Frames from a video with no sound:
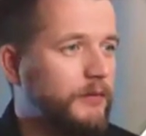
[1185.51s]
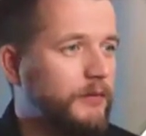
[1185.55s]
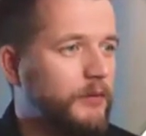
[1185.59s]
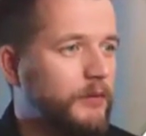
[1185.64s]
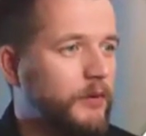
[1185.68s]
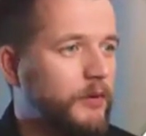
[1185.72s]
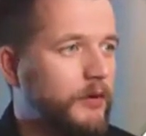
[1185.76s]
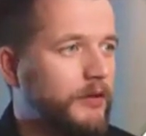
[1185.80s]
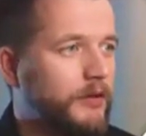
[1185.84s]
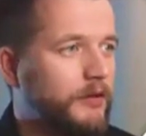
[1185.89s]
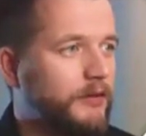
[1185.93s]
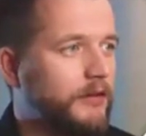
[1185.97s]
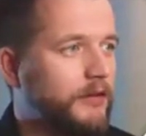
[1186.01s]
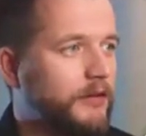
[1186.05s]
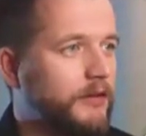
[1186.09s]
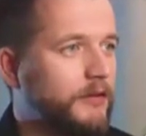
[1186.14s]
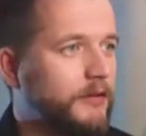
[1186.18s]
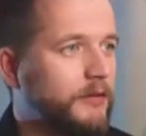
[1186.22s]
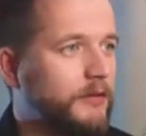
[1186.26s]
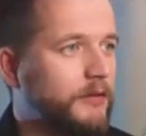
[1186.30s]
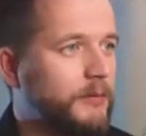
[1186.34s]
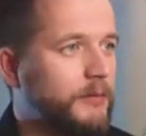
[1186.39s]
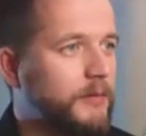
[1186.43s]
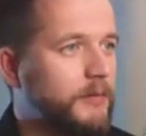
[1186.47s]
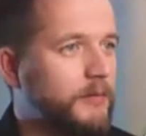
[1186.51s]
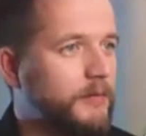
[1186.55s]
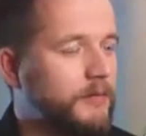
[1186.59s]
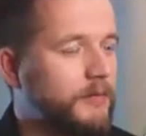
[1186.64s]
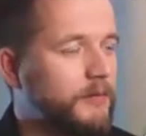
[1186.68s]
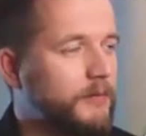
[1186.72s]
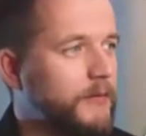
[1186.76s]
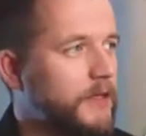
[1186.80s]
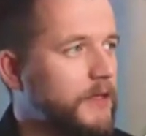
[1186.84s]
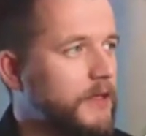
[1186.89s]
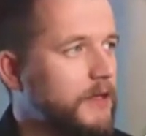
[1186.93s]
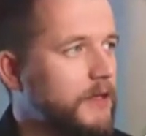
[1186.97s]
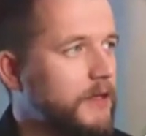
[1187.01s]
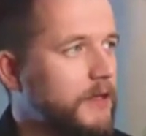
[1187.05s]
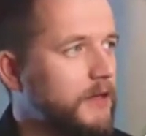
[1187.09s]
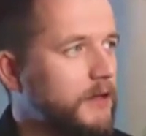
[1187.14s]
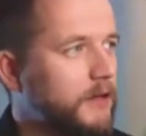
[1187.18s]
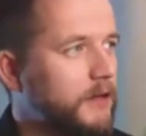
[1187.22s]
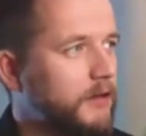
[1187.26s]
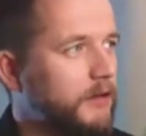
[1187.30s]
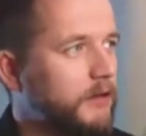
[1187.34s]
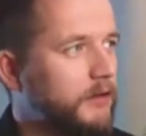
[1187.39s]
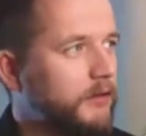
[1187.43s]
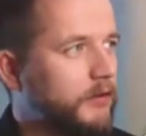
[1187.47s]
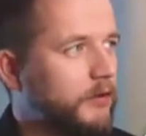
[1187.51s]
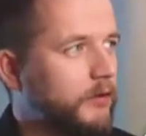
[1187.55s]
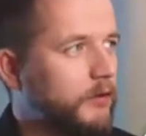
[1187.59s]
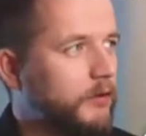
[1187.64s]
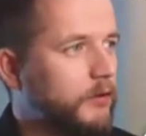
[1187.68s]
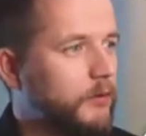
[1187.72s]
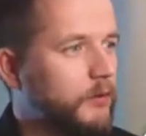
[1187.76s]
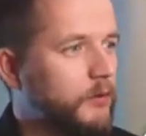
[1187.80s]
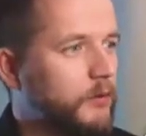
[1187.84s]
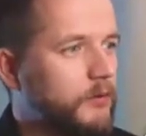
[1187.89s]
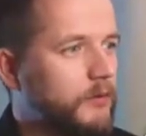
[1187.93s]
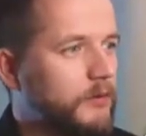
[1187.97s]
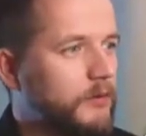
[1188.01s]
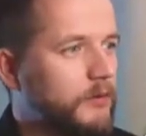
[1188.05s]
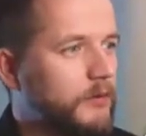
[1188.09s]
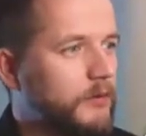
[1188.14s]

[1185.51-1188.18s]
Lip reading: for instance. So